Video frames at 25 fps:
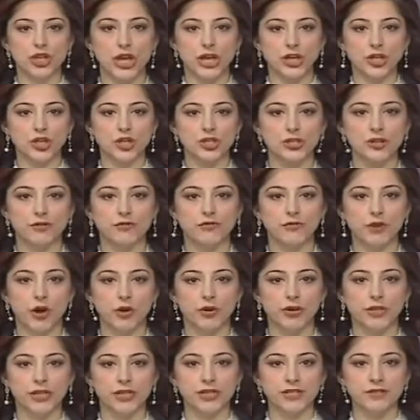and rejection of
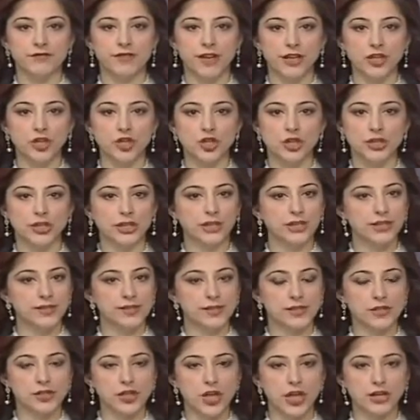foreign intervention in
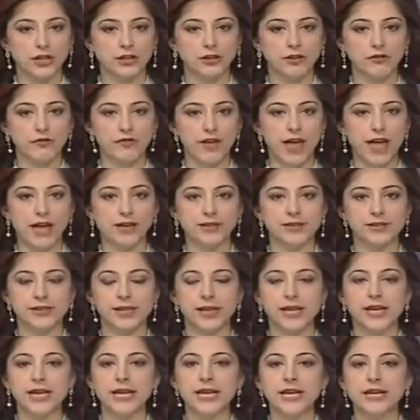its internal
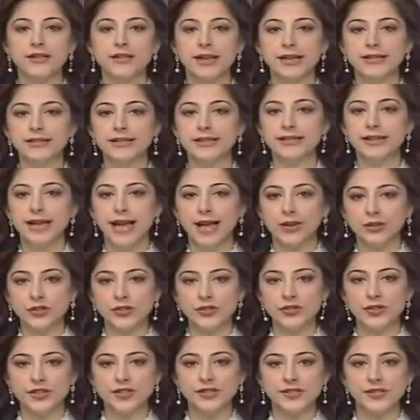affairs. They
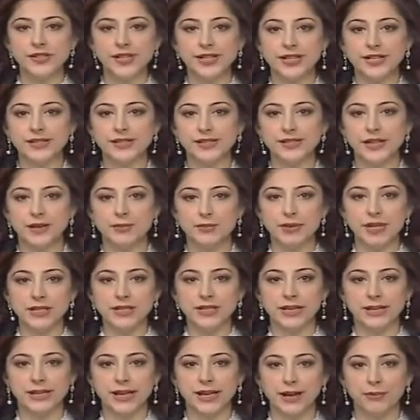denounced the sinister
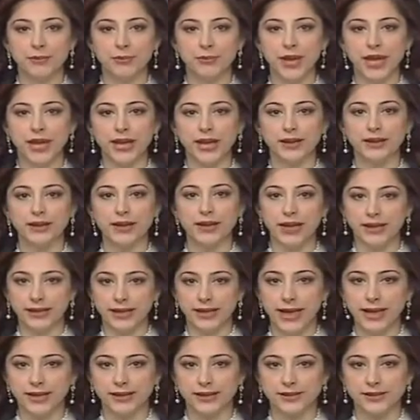media campaign
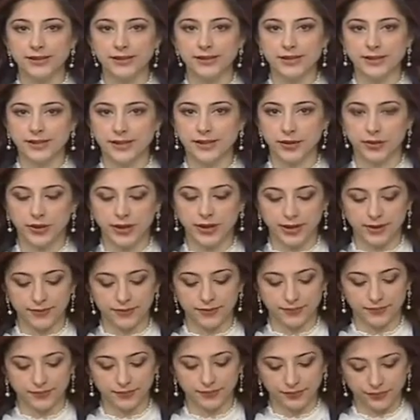against
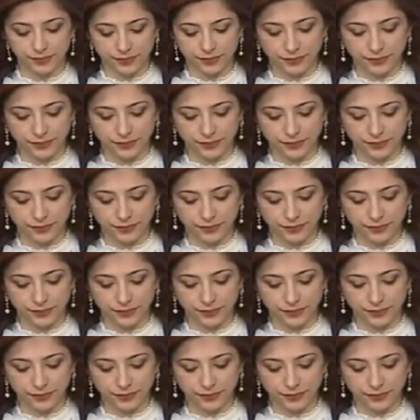Syria.